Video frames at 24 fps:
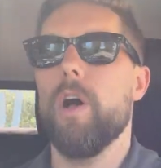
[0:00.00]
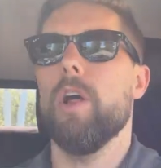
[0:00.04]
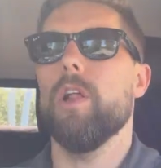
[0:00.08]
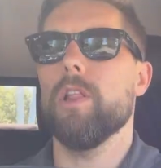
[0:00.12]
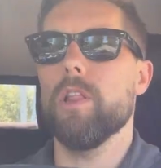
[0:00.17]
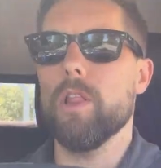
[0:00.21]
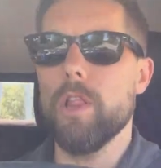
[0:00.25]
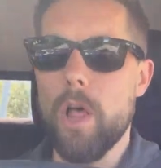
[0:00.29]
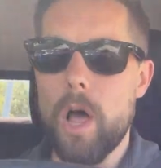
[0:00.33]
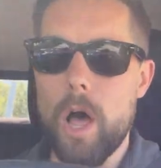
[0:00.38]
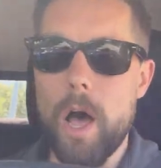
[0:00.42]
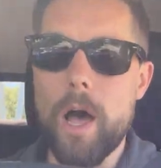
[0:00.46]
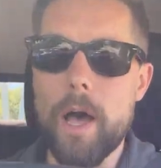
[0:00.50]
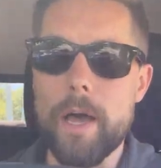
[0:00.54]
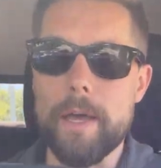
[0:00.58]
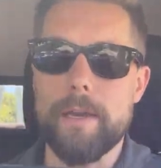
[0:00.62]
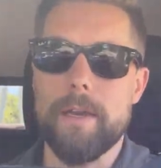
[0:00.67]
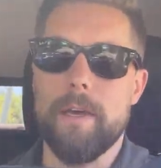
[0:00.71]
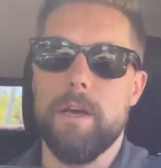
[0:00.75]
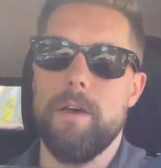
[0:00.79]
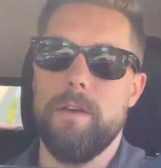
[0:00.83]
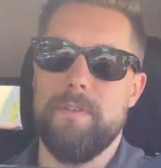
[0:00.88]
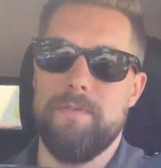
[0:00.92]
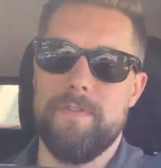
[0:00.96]
a lot
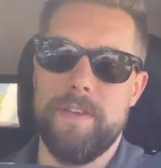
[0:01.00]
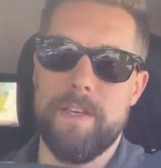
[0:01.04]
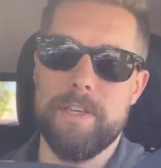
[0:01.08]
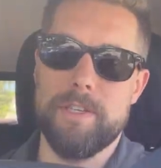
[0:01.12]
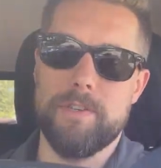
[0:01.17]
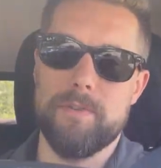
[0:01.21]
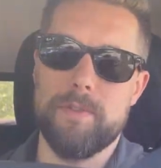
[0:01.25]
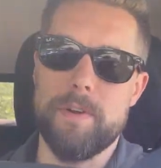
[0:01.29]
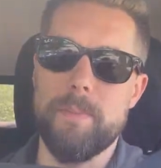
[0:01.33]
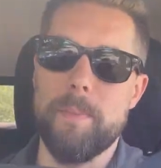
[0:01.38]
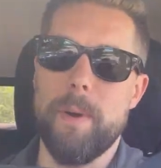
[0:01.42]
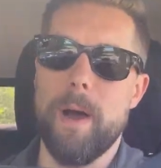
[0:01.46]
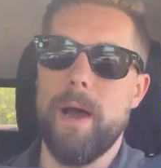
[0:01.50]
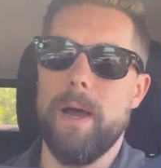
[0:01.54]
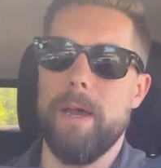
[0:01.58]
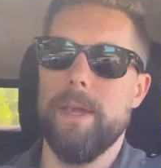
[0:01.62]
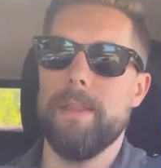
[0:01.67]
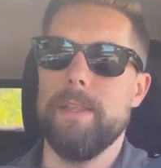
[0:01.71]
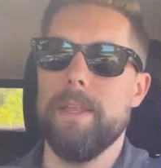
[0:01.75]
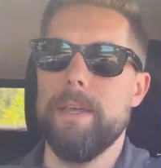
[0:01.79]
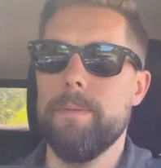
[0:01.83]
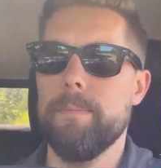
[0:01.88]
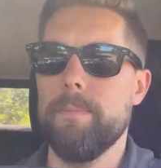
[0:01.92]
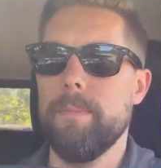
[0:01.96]
of history behind
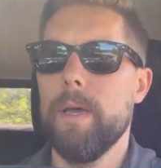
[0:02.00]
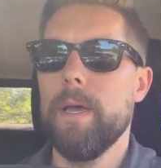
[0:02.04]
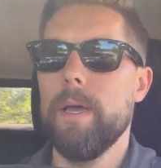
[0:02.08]
them